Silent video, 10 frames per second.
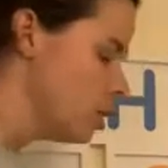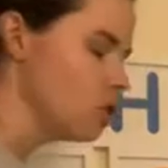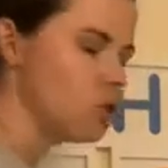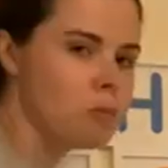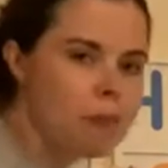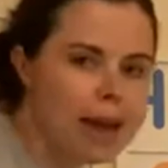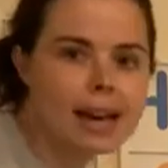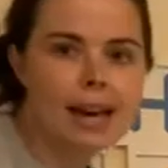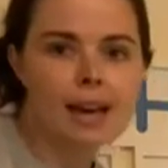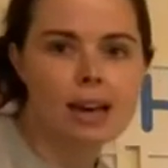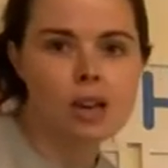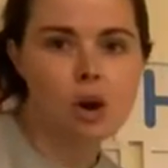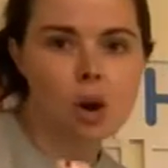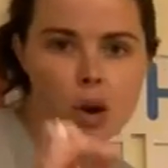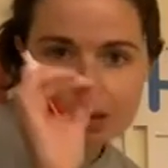to make your
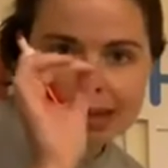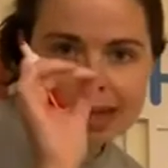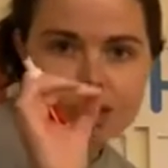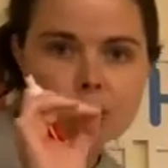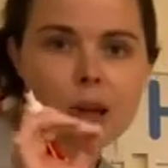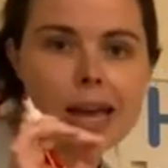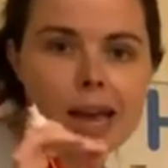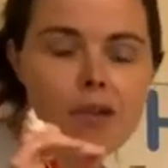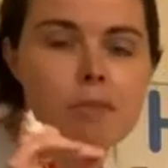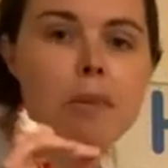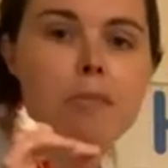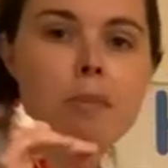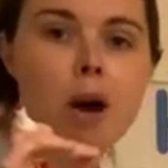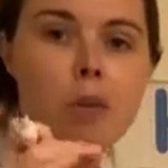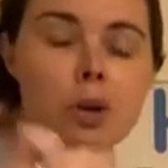own little increment
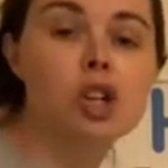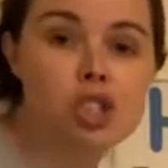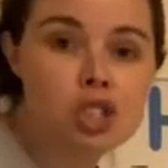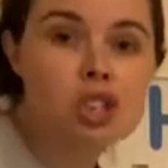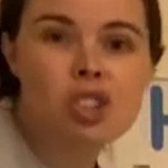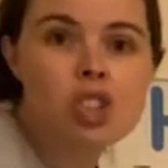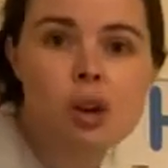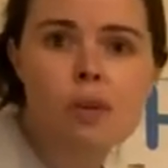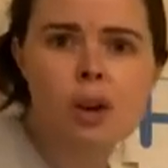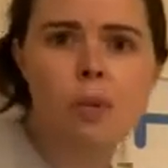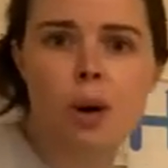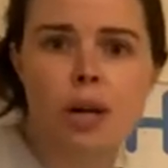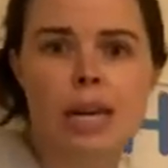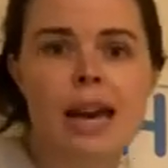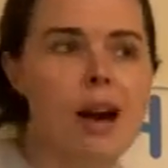mark, because you're showing you're
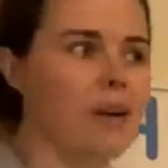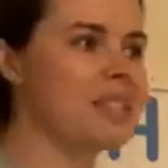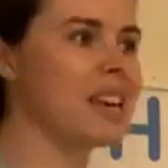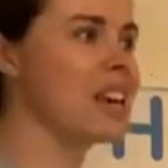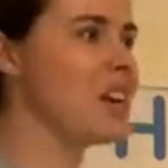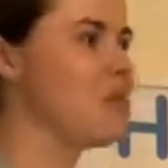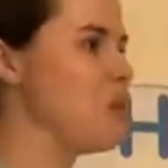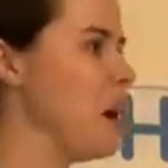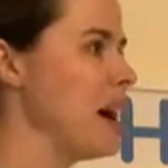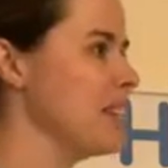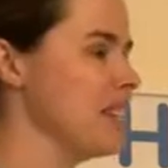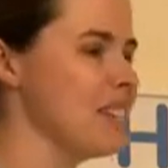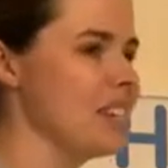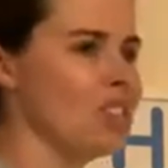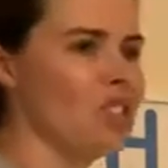working out. It's like if you had an
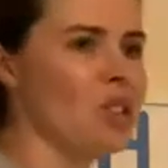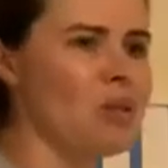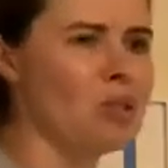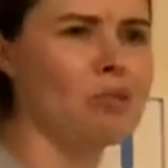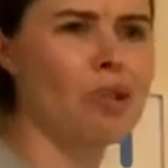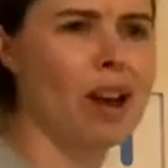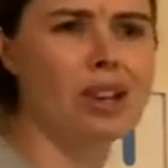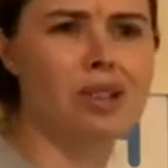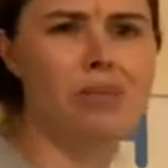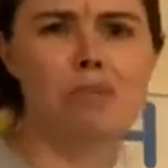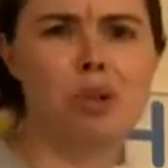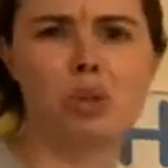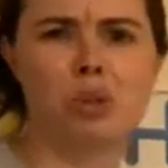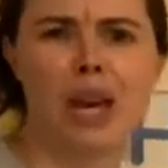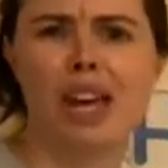addition, subtraction,
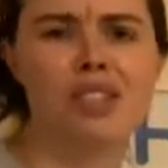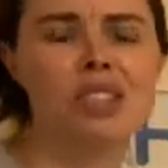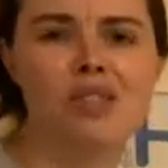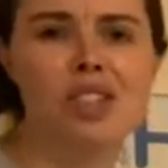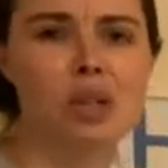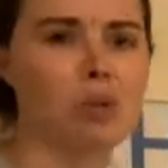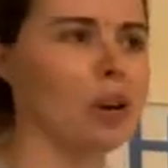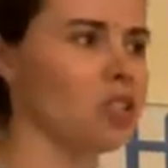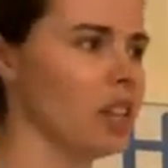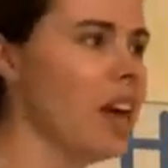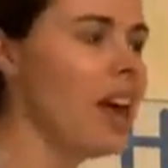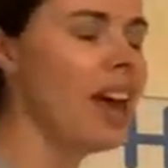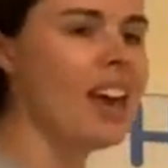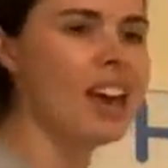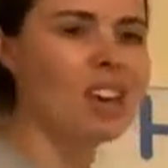multiplication, division question,
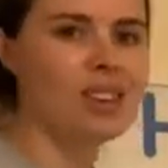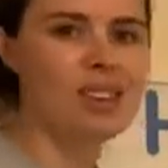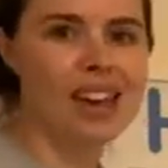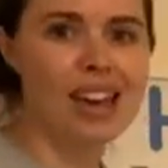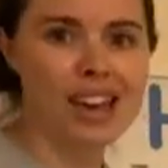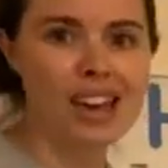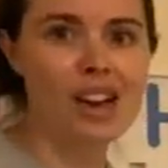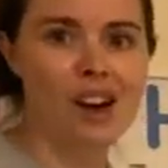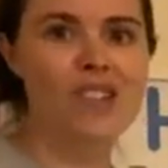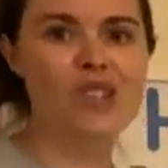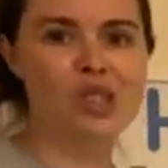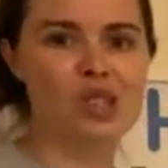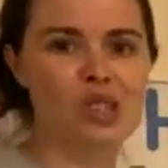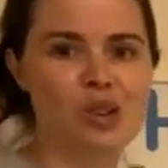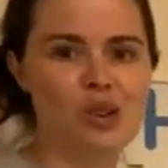it encourages
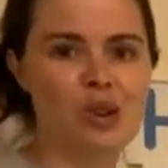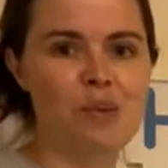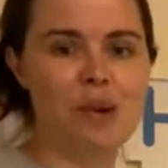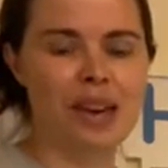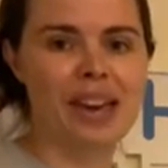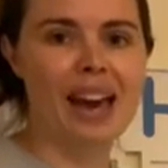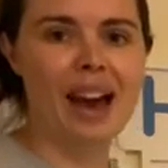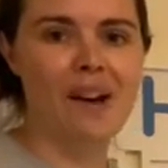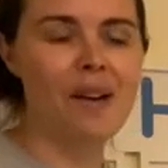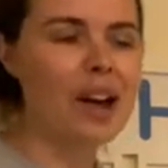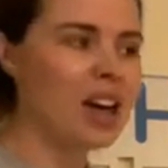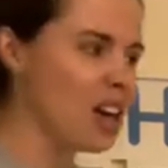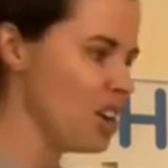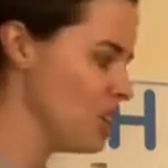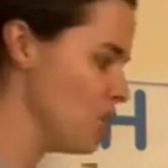to show you're working out.
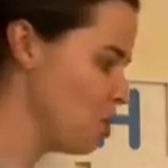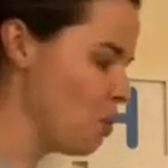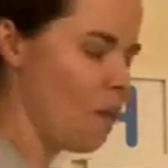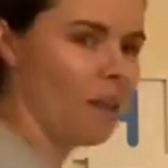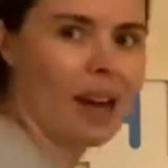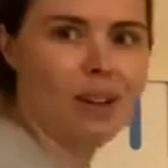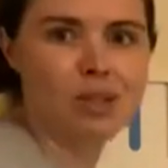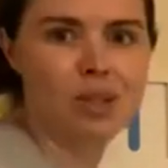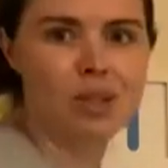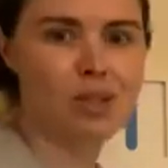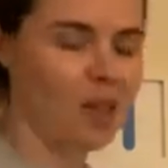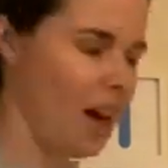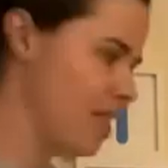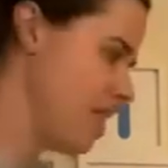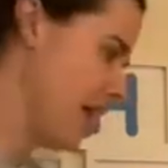You are allowed to do
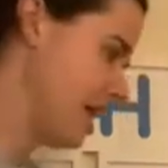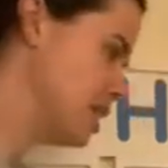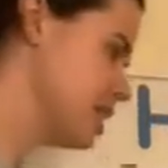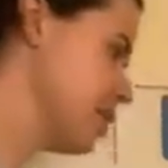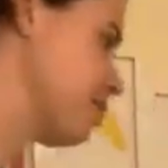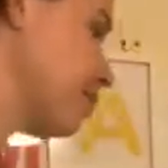that in this.